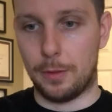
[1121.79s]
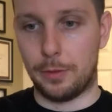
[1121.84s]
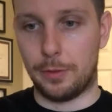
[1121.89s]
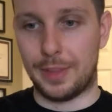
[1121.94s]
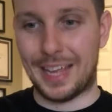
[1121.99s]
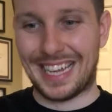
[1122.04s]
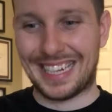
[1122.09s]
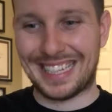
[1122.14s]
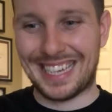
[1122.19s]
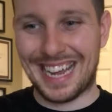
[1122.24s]

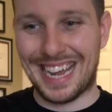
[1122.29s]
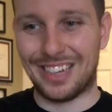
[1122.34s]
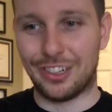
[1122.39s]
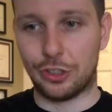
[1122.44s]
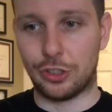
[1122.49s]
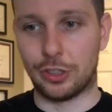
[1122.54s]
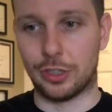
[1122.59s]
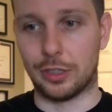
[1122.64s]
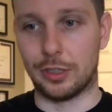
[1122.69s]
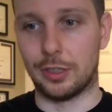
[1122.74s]
that
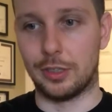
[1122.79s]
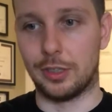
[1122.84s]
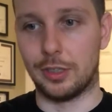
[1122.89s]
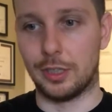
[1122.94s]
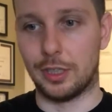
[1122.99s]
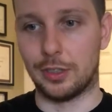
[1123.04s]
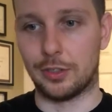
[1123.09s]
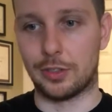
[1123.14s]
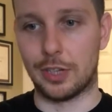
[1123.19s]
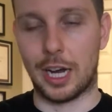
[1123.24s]
tension
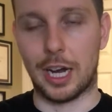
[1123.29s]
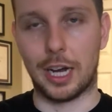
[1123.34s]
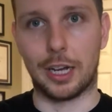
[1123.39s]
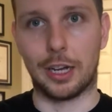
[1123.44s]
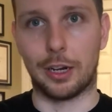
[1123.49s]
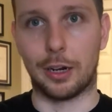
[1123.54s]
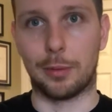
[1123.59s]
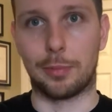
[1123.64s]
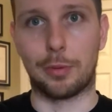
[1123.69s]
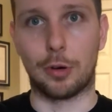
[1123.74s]
is not
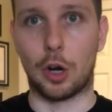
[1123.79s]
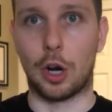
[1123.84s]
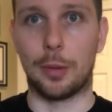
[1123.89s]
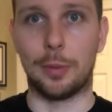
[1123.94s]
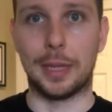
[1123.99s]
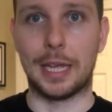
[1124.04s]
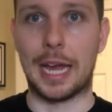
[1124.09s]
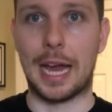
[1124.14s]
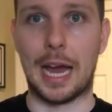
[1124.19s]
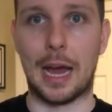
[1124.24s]
gonna
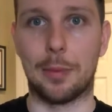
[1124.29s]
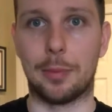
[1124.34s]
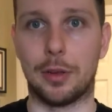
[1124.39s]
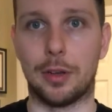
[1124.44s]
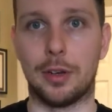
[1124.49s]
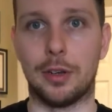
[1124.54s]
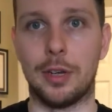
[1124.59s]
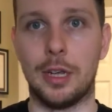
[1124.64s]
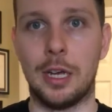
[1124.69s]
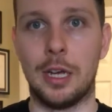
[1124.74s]
probably
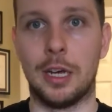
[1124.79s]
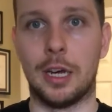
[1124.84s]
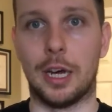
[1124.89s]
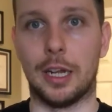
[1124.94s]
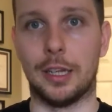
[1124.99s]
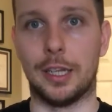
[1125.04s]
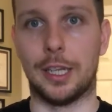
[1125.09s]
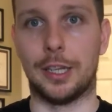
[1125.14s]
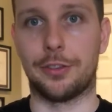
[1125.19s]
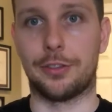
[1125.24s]
happen
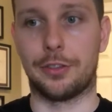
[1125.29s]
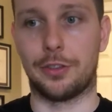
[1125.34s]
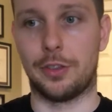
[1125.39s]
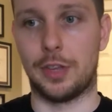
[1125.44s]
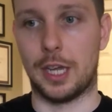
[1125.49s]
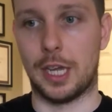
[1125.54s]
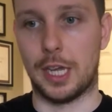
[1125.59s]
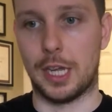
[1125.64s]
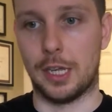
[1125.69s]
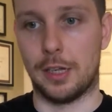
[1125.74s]
unless
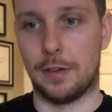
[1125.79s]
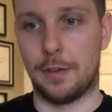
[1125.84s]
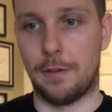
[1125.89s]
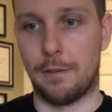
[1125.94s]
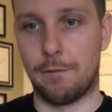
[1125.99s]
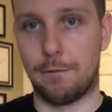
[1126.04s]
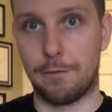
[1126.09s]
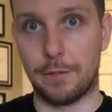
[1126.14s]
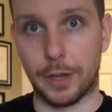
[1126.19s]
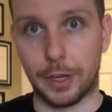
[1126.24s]
they
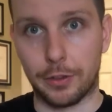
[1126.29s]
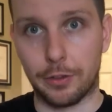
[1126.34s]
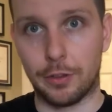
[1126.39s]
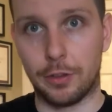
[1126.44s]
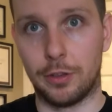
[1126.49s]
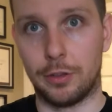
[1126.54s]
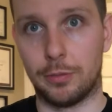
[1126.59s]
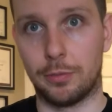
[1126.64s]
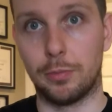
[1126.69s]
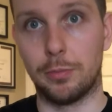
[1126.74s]
fix
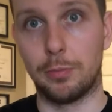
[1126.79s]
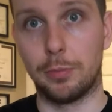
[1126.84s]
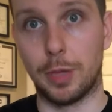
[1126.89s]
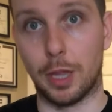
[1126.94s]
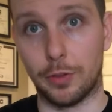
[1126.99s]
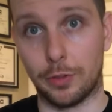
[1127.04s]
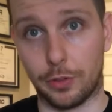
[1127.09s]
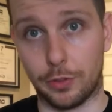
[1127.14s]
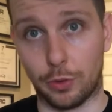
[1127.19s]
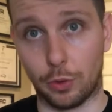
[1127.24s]

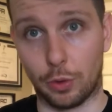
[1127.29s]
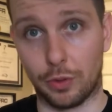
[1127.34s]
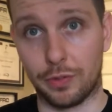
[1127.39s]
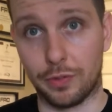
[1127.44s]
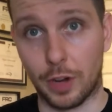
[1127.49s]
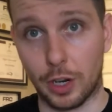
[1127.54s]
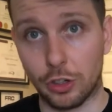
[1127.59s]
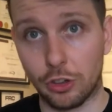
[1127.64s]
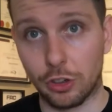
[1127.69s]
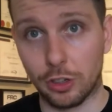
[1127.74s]
pelvic floor
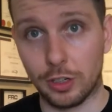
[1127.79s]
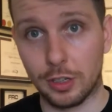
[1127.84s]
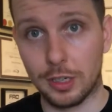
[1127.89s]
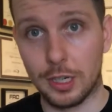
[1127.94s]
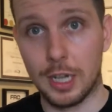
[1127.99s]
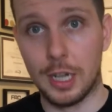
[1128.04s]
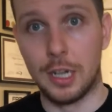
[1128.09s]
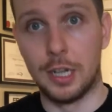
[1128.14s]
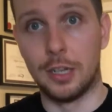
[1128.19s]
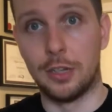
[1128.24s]
function.
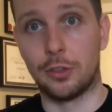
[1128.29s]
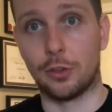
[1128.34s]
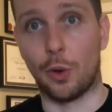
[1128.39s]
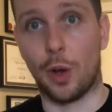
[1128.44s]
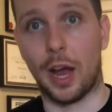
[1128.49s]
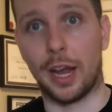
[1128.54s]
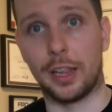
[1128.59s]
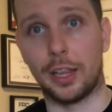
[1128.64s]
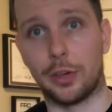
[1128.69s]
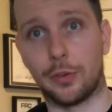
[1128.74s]
So
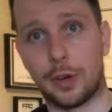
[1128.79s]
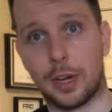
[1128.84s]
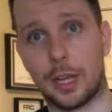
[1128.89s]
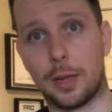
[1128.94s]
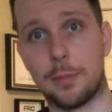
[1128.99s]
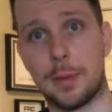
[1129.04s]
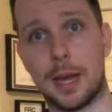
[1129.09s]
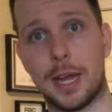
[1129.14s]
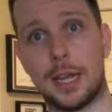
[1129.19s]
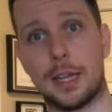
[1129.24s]
highly
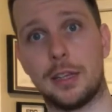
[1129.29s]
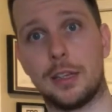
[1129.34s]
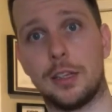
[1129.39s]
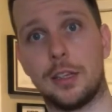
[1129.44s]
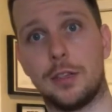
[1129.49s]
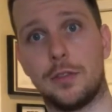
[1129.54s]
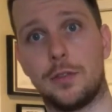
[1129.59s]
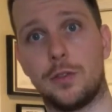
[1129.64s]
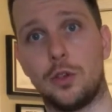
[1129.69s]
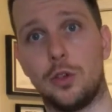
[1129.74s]
recommend,
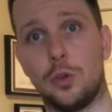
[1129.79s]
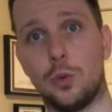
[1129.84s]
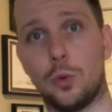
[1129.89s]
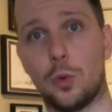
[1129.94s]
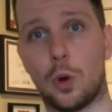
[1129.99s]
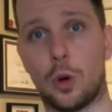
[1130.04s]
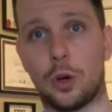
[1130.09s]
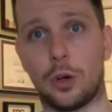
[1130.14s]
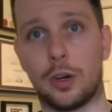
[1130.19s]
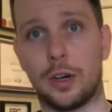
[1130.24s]
if
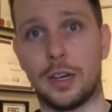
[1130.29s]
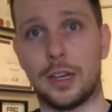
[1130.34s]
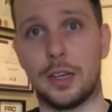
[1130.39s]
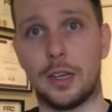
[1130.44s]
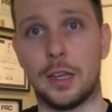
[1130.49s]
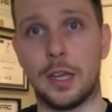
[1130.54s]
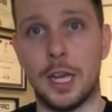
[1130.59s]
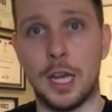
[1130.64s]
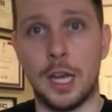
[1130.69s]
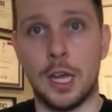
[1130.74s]
you are
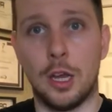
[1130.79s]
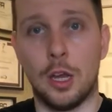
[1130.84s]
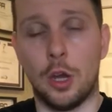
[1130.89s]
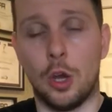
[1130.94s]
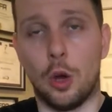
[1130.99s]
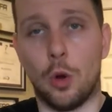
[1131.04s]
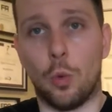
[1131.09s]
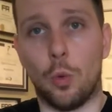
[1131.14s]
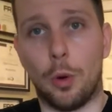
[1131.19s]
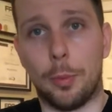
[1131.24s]
a
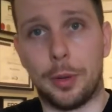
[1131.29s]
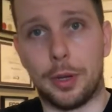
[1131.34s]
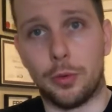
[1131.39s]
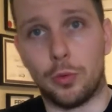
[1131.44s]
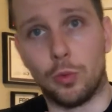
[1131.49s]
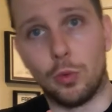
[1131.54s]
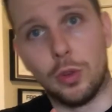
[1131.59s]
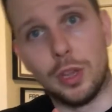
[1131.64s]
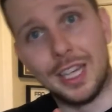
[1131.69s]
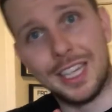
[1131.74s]
woman
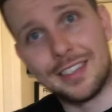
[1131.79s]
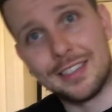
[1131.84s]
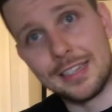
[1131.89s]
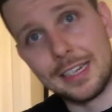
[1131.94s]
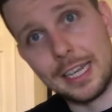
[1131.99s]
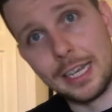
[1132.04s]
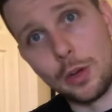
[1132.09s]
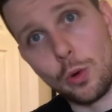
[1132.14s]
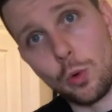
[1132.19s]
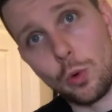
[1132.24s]

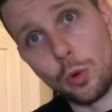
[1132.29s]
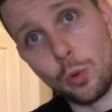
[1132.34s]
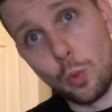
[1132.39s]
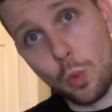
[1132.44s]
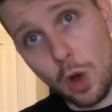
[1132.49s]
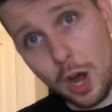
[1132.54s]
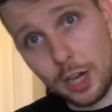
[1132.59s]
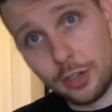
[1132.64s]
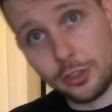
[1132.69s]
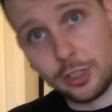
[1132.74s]
listening or
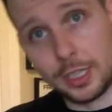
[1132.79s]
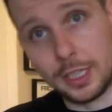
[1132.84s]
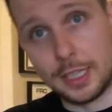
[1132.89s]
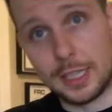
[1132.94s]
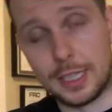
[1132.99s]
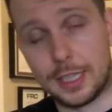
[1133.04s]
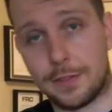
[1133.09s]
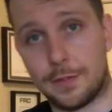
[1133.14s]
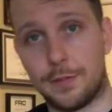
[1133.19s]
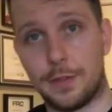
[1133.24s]
watching
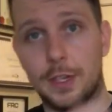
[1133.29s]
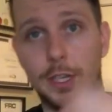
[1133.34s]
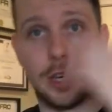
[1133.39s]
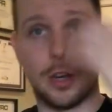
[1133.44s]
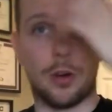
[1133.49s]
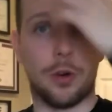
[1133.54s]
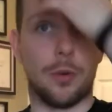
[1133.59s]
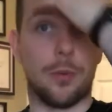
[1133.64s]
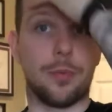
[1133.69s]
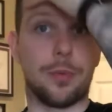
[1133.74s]
this
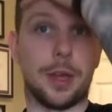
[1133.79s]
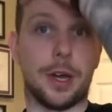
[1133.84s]
video,